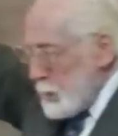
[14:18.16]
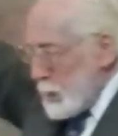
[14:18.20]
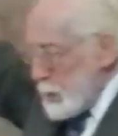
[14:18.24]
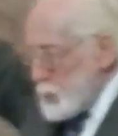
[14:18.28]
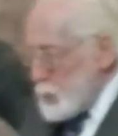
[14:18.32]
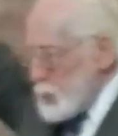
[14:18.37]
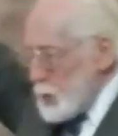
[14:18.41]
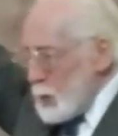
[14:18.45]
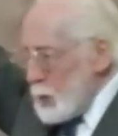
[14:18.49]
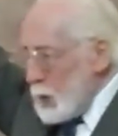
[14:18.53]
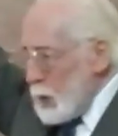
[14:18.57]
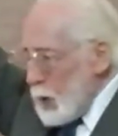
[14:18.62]

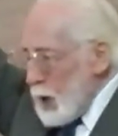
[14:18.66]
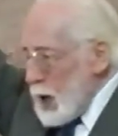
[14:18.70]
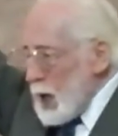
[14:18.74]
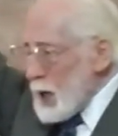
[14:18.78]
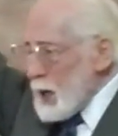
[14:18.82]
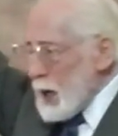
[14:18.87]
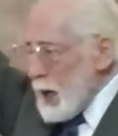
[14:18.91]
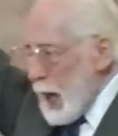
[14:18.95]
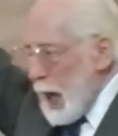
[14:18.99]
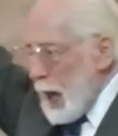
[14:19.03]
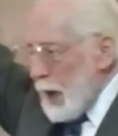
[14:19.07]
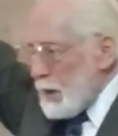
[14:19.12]
which you
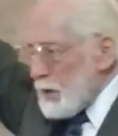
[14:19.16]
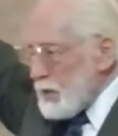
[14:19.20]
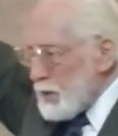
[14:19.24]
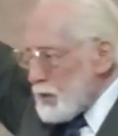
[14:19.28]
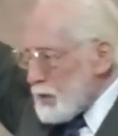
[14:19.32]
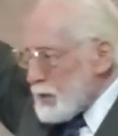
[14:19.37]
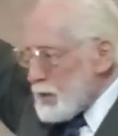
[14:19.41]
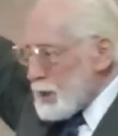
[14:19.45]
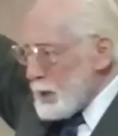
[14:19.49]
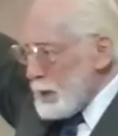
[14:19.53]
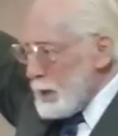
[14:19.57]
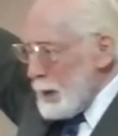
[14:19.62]

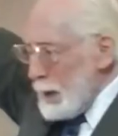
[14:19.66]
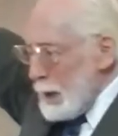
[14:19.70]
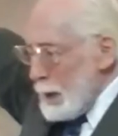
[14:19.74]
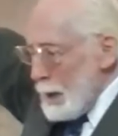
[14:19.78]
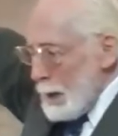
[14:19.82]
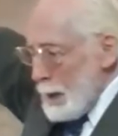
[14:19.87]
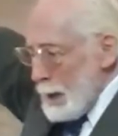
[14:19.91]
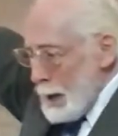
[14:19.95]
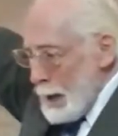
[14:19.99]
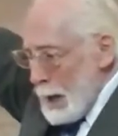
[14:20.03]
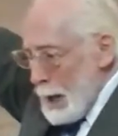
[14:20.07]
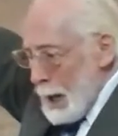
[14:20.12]
left.
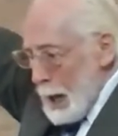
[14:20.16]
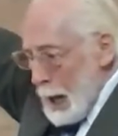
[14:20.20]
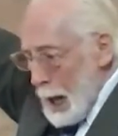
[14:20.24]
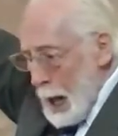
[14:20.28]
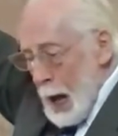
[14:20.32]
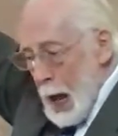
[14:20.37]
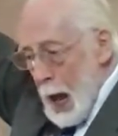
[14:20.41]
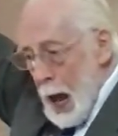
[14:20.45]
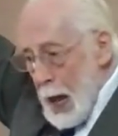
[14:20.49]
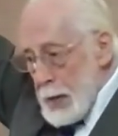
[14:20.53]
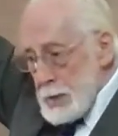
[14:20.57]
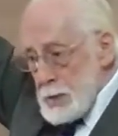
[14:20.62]

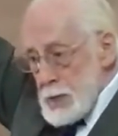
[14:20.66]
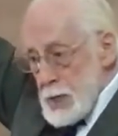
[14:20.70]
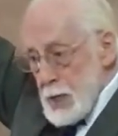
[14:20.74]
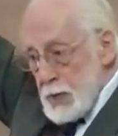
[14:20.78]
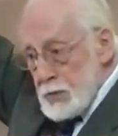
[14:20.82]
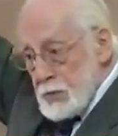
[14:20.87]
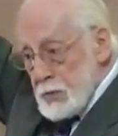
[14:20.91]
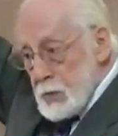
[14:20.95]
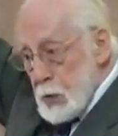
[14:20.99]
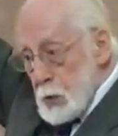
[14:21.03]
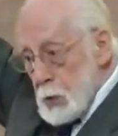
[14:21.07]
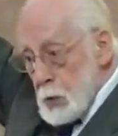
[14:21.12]
And
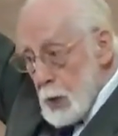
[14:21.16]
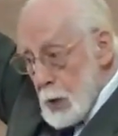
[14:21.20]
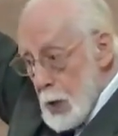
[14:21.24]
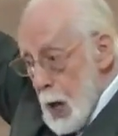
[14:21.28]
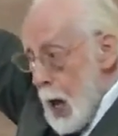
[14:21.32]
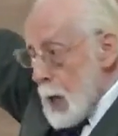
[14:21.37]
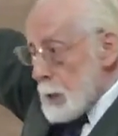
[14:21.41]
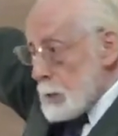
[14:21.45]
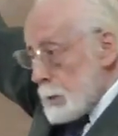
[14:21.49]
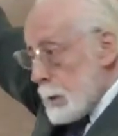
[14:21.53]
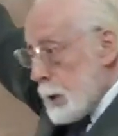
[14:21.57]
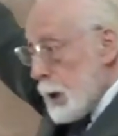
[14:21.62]
if you're
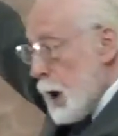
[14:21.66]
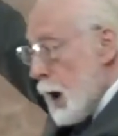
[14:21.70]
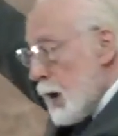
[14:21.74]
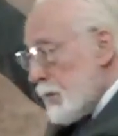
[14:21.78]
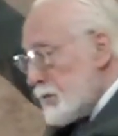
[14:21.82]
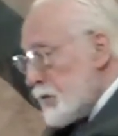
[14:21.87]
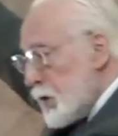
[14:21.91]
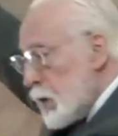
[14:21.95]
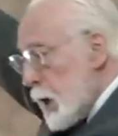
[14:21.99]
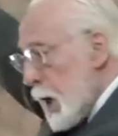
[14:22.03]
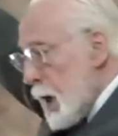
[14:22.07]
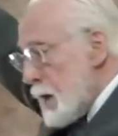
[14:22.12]
not
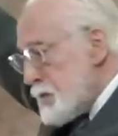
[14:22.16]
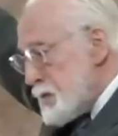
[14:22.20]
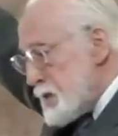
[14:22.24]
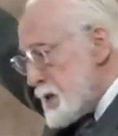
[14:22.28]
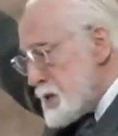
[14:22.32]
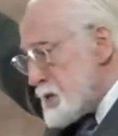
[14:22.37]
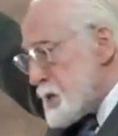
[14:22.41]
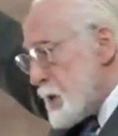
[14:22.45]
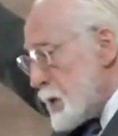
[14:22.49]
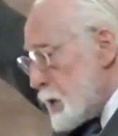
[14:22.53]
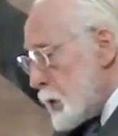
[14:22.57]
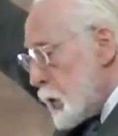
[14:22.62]
careful, every
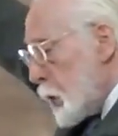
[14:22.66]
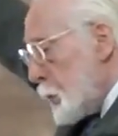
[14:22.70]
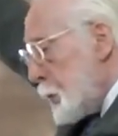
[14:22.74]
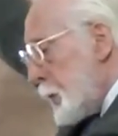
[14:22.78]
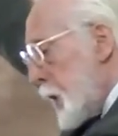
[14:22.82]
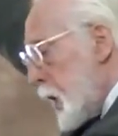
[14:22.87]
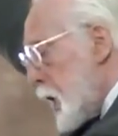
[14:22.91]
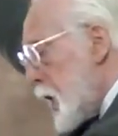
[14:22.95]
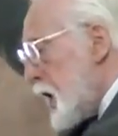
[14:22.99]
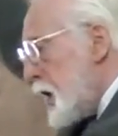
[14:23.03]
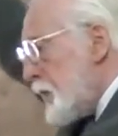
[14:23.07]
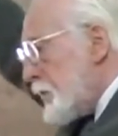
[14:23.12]
single
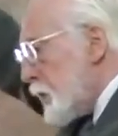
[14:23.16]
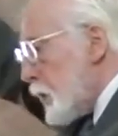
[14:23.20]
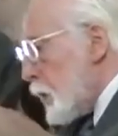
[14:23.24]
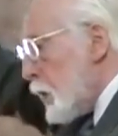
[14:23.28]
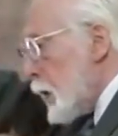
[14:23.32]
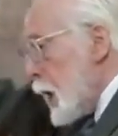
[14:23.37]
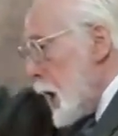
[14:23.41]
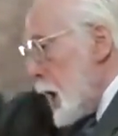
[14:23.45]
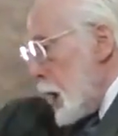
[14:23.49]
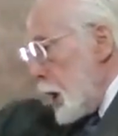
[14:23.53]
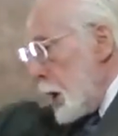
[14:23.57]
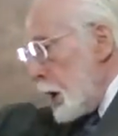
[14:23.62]
believer
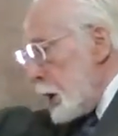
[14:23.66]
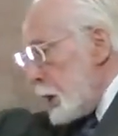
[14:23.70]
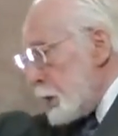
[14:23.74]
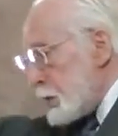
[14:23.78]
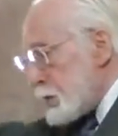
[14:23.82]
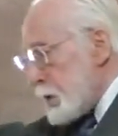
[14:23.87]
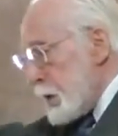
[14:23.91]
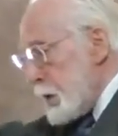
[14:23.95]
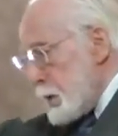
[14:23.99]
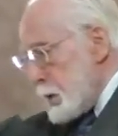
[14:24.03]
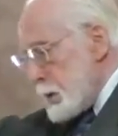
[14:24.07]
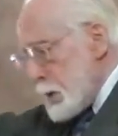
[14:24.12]

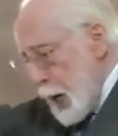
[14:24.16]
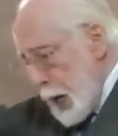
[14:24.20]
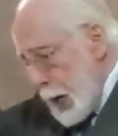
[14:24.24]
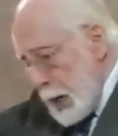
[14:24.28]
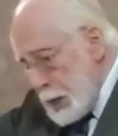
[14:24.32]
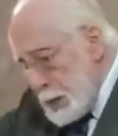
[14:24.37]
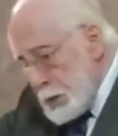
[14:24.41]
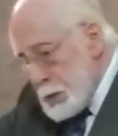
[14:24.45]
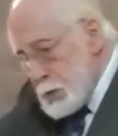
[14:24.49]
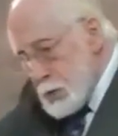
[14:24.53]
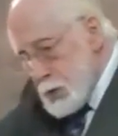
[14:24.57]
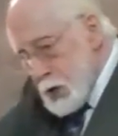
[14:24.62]
is in
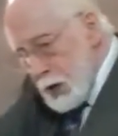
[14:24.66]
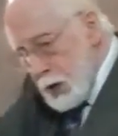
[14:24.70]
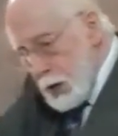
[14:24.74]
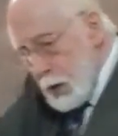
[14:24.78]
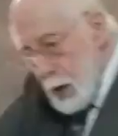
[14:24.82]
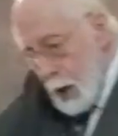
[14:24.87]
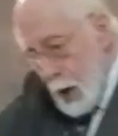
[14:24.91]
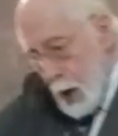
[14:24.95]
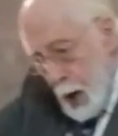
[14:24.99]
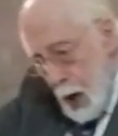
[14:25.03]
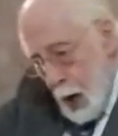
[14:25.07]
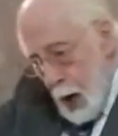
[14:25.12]
danger
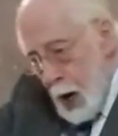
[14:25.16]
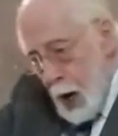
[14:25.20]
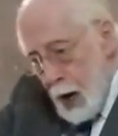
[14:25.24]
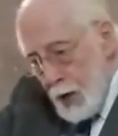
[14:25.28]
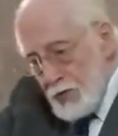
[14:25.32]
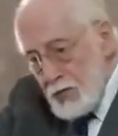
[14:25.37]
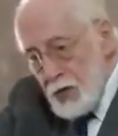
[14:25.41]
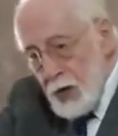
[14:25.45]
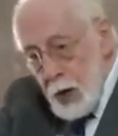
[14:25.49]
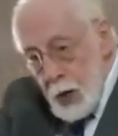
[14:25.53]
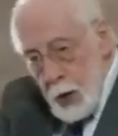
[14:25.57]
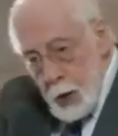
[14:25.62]

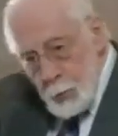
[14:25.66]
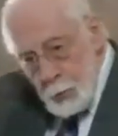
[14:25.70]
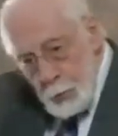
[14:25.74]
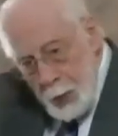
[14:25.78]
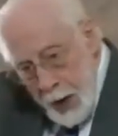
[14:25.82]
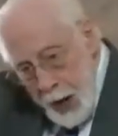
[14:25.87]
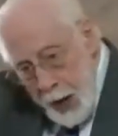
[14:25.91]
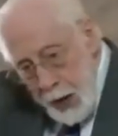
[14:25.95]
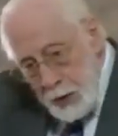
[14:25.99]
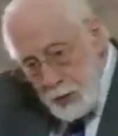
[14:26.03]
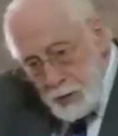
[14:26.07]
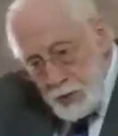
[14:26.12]
of
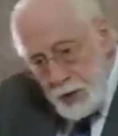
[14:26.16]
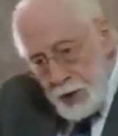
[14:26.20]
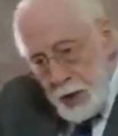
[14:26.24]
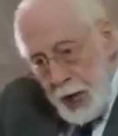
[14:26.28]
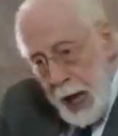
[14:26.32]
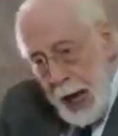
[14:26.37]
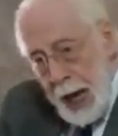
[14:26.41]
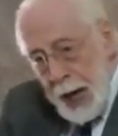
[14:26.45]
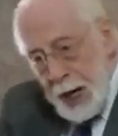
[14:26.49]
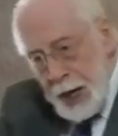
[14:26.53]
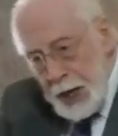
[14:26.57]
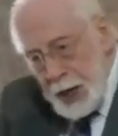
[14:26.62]

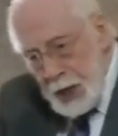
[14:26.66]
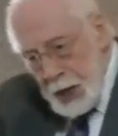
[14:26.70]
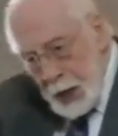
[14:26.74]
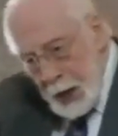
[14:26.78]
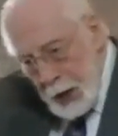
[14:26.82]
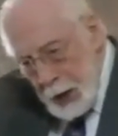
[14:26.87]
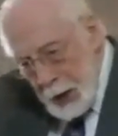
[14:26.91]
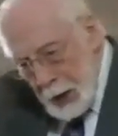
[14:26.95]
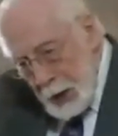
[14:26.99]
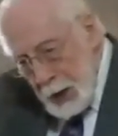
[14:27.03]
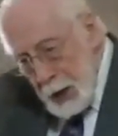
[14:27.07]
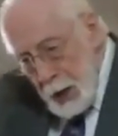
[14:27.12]

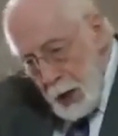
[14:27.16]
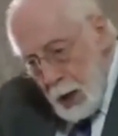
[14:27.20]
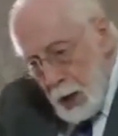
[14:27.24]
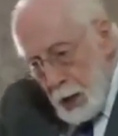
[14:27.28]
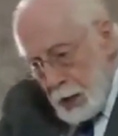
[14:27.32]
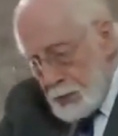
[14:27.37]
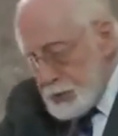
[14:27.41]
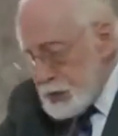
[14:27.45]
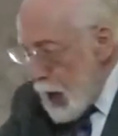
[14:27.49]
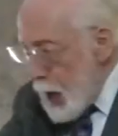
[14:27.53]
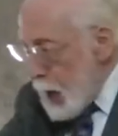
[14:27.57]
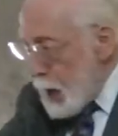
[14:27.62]
backsliding,
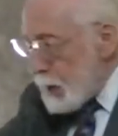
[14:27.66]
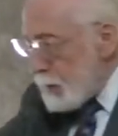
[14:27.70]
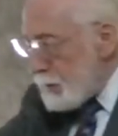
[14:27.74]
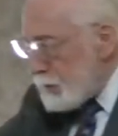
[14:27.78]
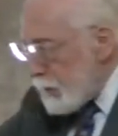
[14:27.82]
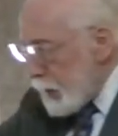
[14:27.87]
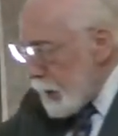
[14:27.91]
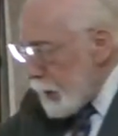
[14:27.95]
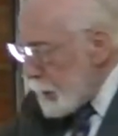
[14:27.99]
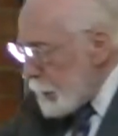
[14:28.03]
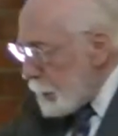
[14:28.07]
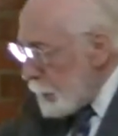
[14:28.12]
of
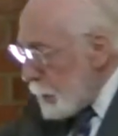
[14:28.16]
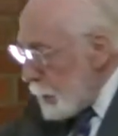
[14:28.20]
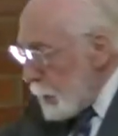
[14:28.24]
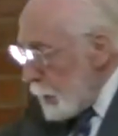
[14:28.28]
having